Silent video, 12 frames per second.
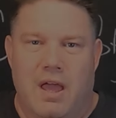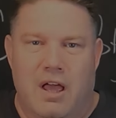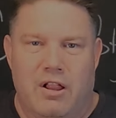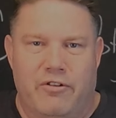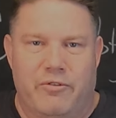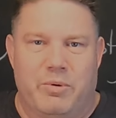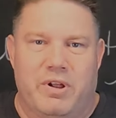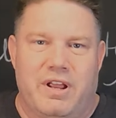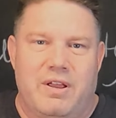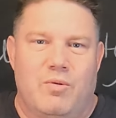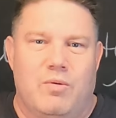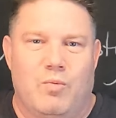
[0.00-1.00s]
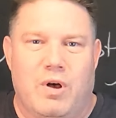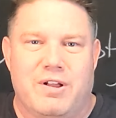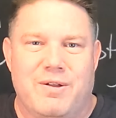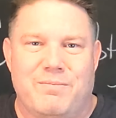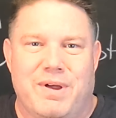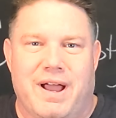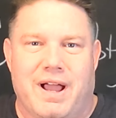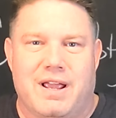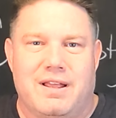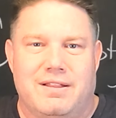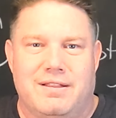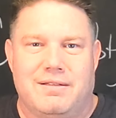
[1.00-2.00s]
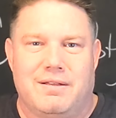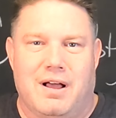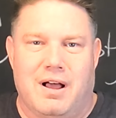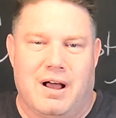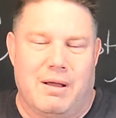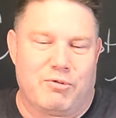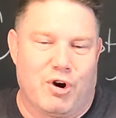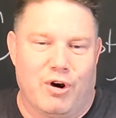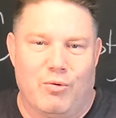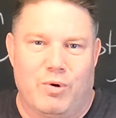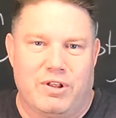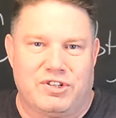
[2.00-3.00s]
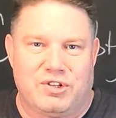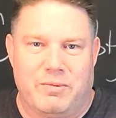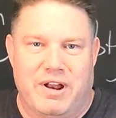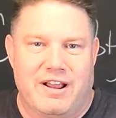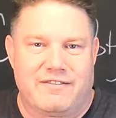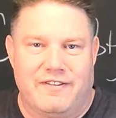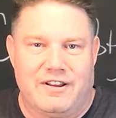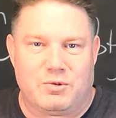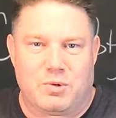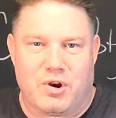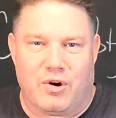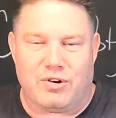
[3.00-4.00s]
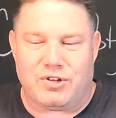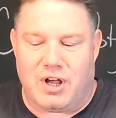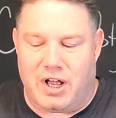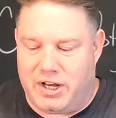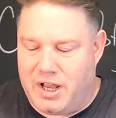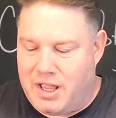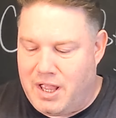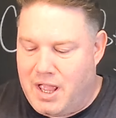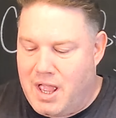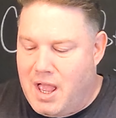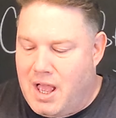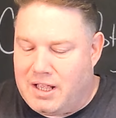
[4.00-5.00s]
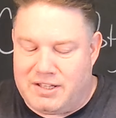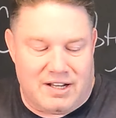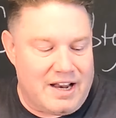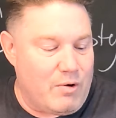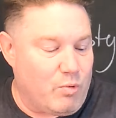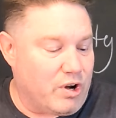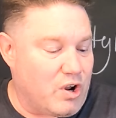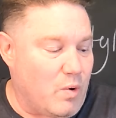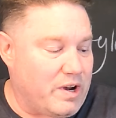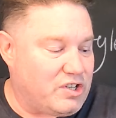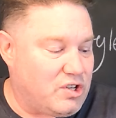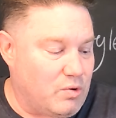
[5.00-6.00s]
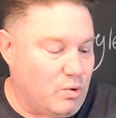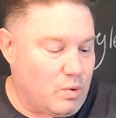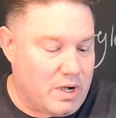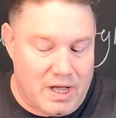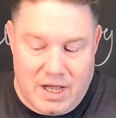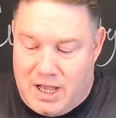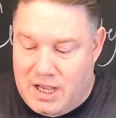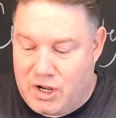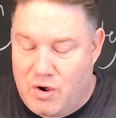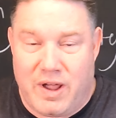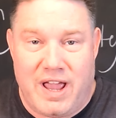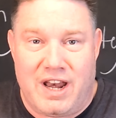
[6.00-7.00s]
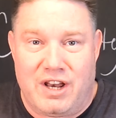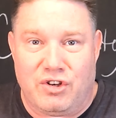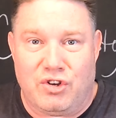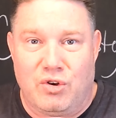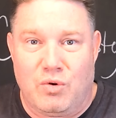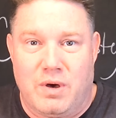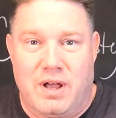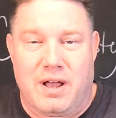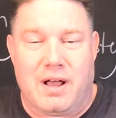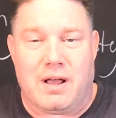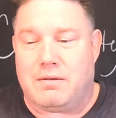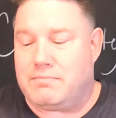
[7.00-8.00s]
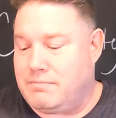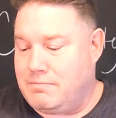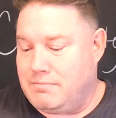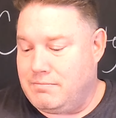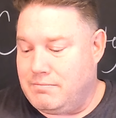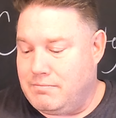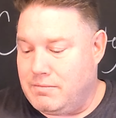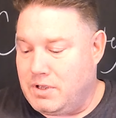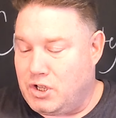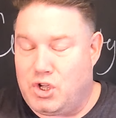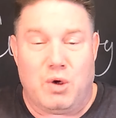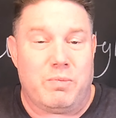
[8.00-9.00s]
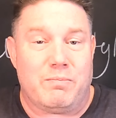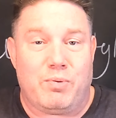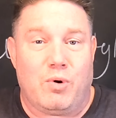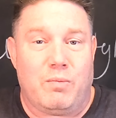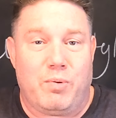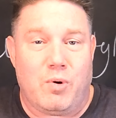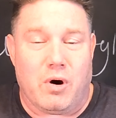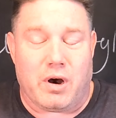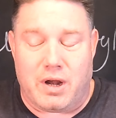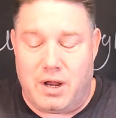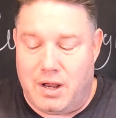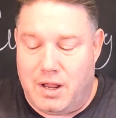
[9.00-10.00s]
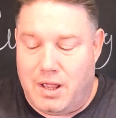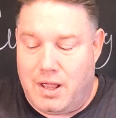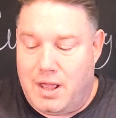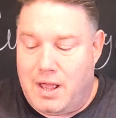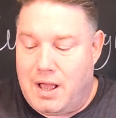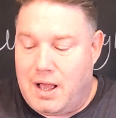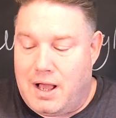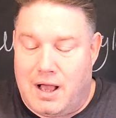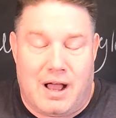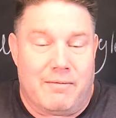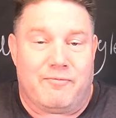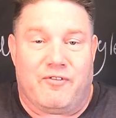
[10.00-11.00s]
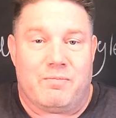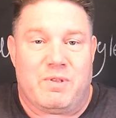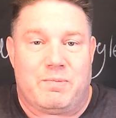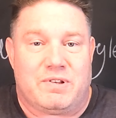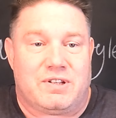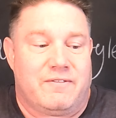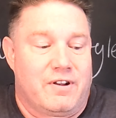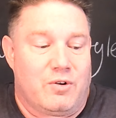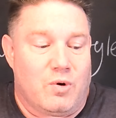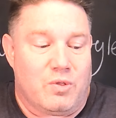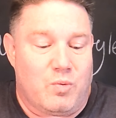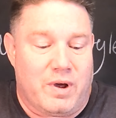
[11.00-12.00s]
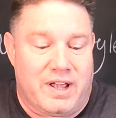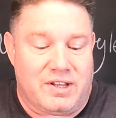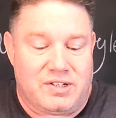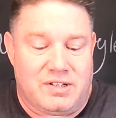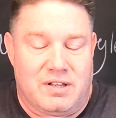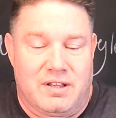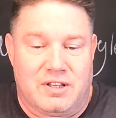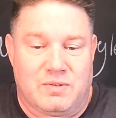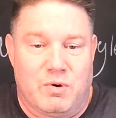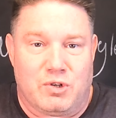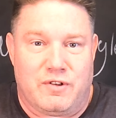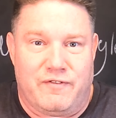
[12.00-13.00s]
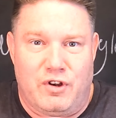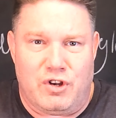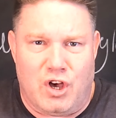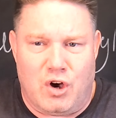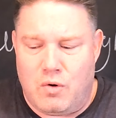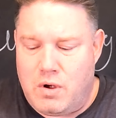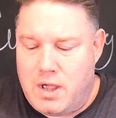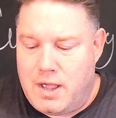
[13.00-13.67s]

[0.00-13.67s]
Hello everybody, welcome back. I'm Kurt with So Many Activities with Kurt and Tonya. Today we're going to go ahead and do Cuban pulled pork. I'm from the Pacific Northwest, as most of you know.